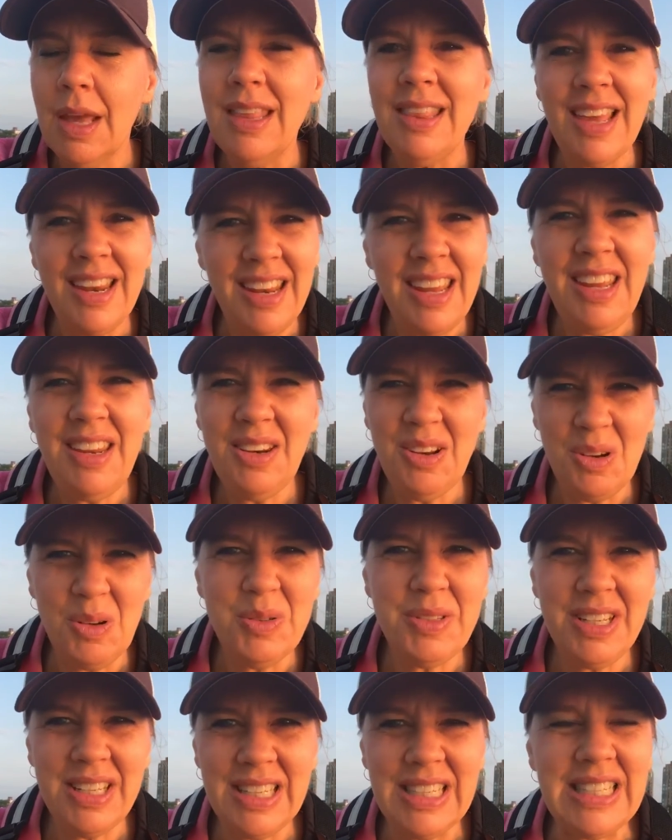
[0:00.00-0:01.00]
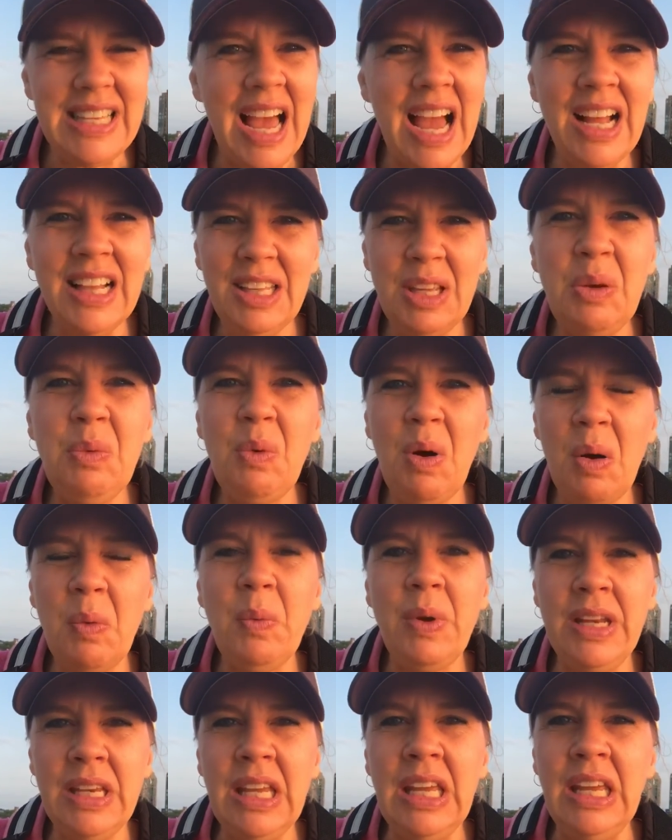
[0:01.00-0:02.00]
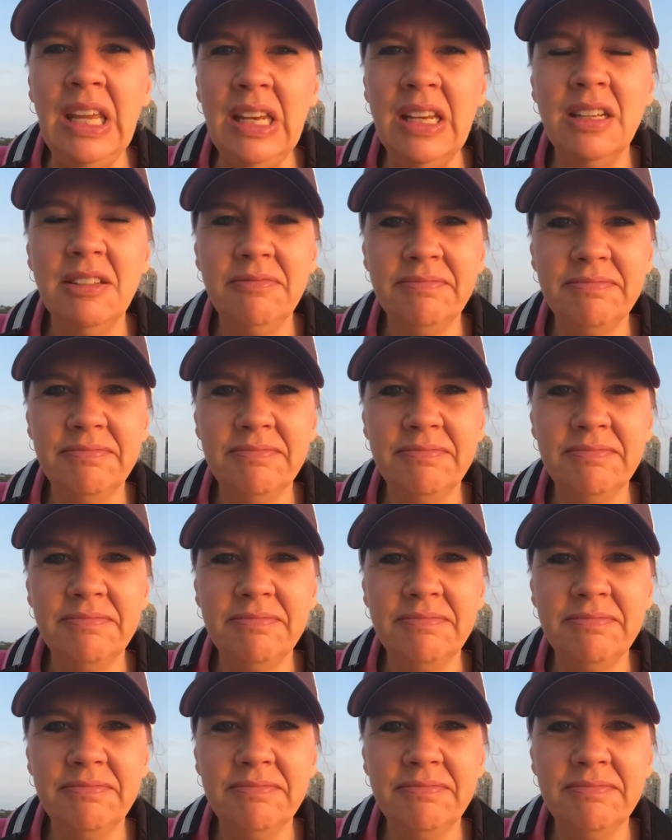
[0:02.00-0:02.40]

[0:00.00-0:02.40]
That He knows exactly what we need.